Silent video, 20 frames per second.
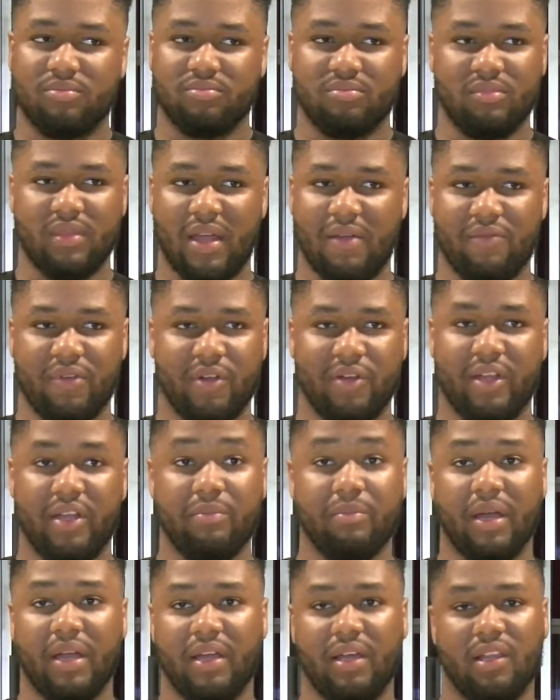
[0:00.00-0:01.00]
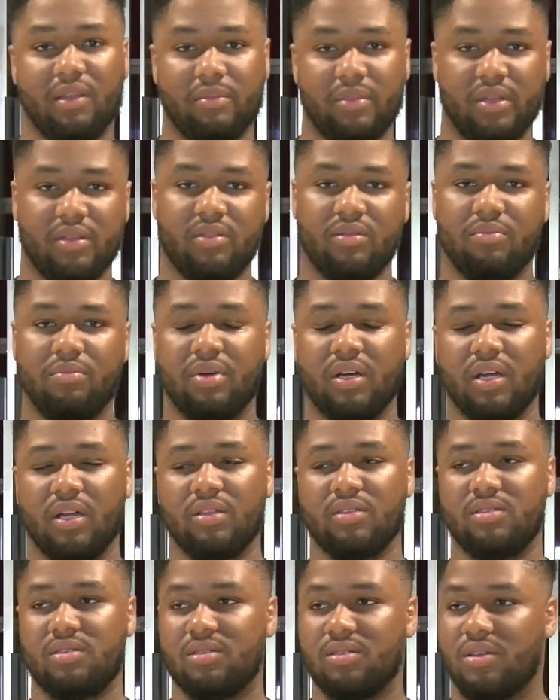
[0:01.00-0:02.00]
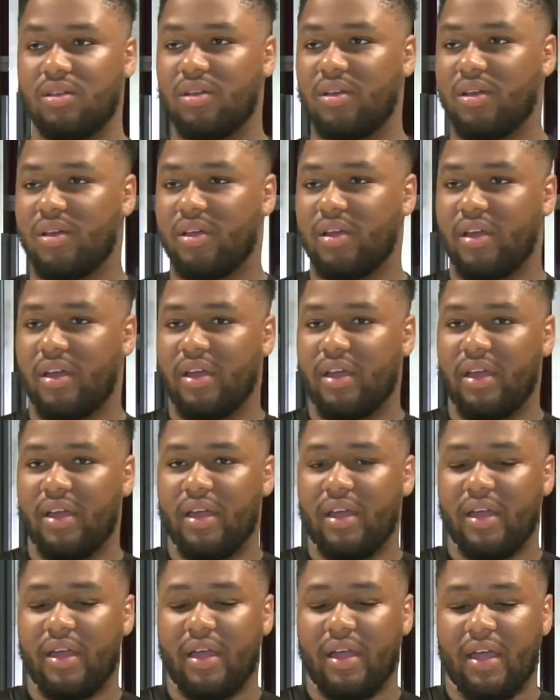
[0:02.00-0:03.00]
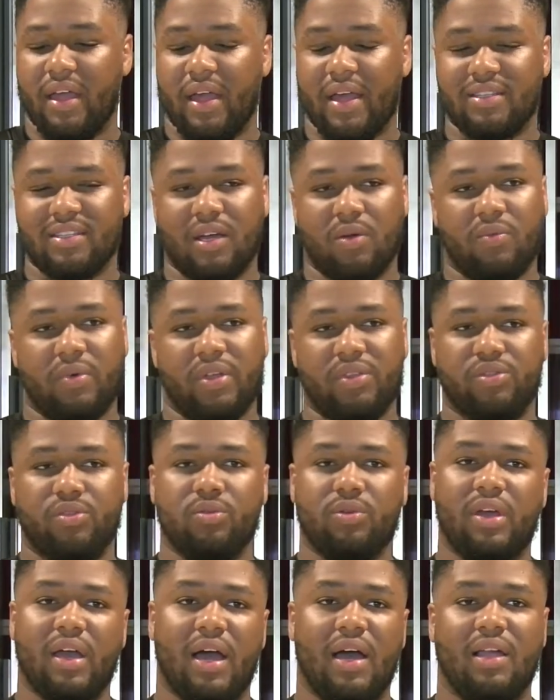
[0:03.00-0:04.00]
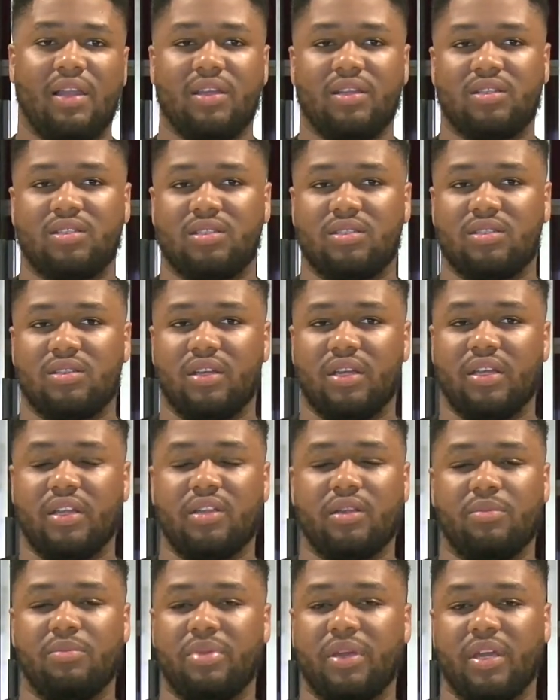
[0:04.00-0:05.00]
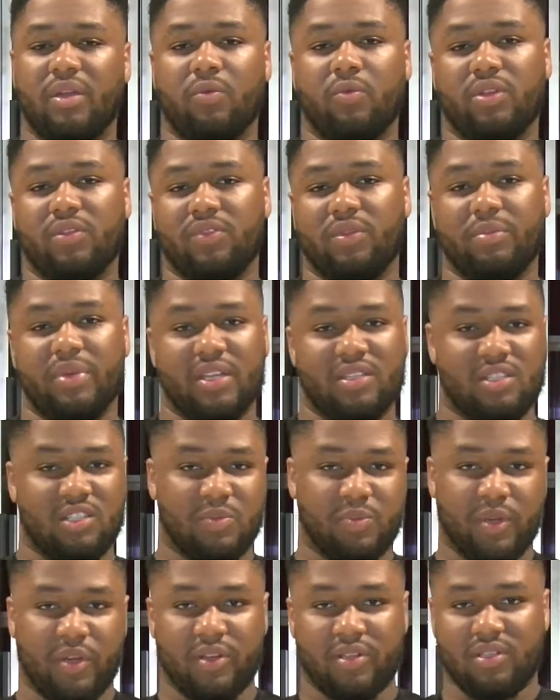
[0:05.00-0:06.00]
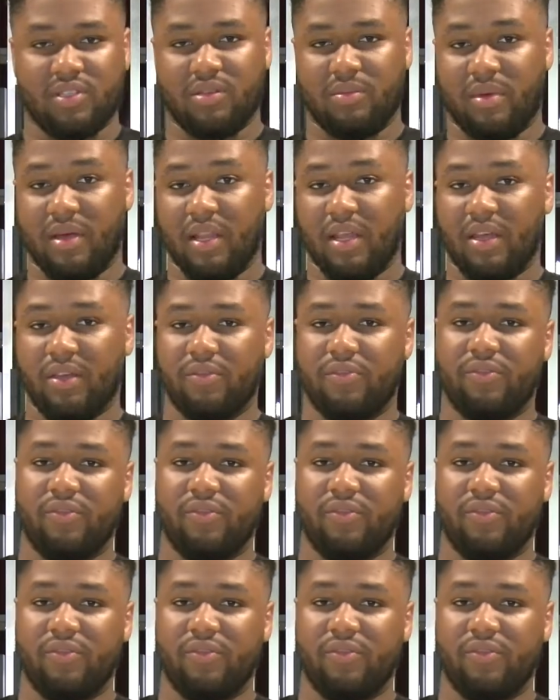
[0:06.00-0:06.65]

not very in my element. But as I went through college, it ended up being one of the best experiences of my life.